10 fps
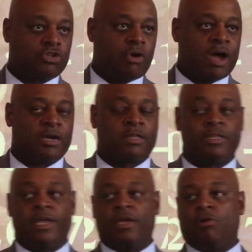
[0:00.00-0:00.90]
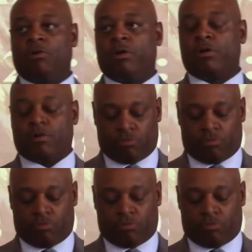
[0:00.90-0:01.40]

chronicling or